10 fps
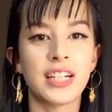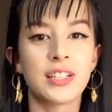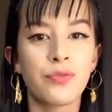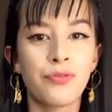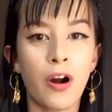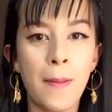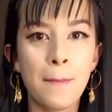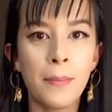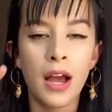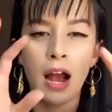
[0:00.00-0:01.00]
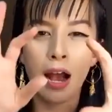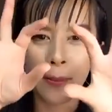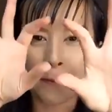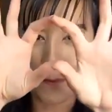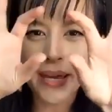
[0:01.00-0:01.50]
is from
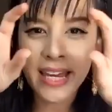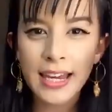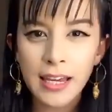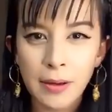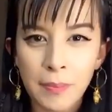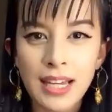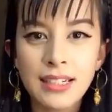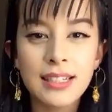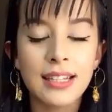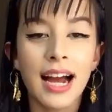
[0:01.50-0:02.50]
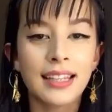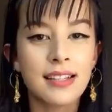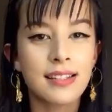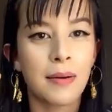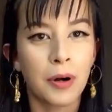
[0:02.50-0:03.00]
a beam inside
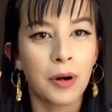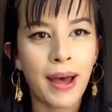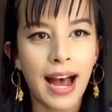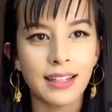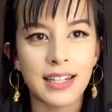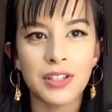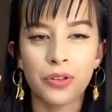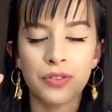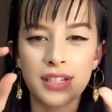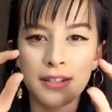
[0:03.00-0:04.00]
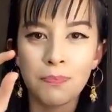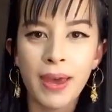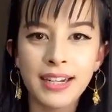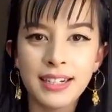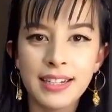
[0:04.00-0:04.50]
the summer palace. So this is
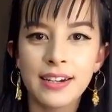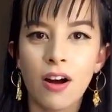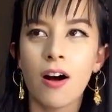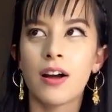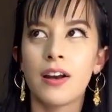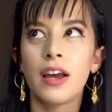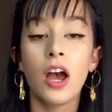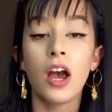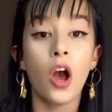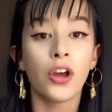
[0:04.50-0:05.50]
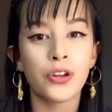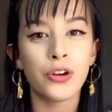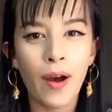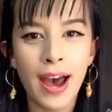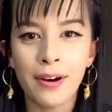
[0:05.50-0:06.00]
painted on, you
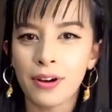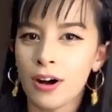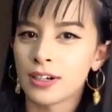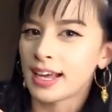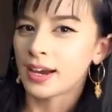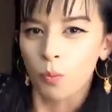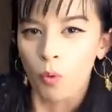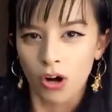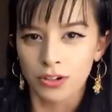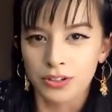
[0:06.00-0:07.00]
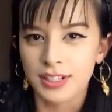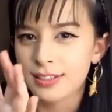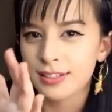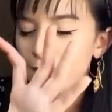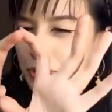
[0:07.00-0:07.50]
know how on like walls and
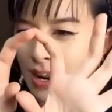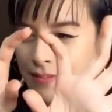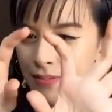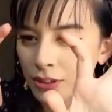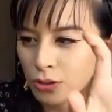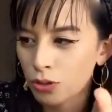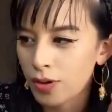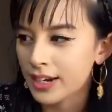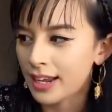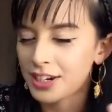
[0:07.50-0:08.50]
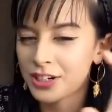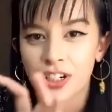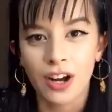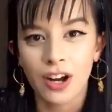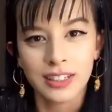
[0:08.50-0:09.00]
stuff, you can have a little
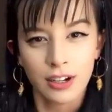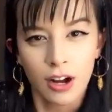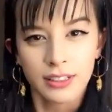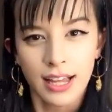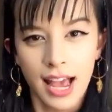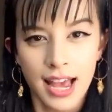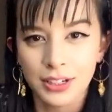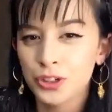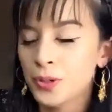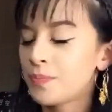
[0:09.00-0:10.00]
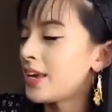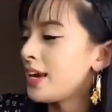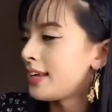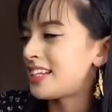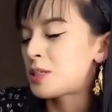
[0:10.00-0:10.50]
crenellation on the on the edge.
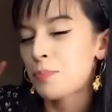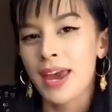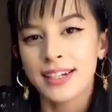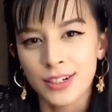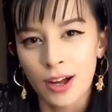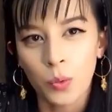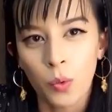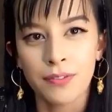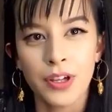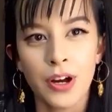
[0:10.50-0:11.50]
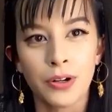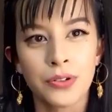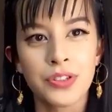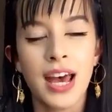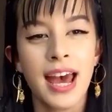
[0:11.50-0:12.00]
It's painted on one of
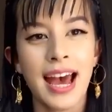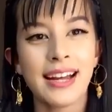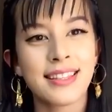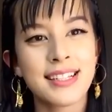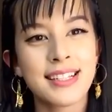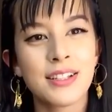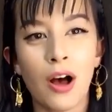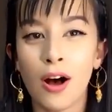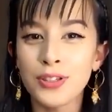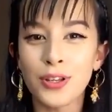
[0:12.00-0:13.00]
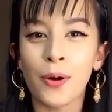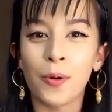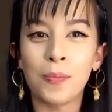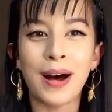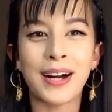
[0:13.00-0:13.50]
those. And this is
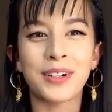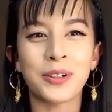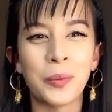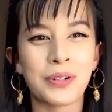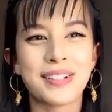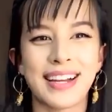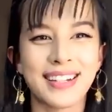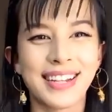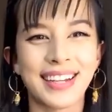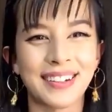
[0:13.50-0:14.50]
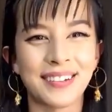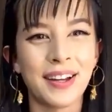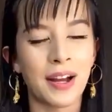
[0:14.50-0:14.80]
also Magu presenting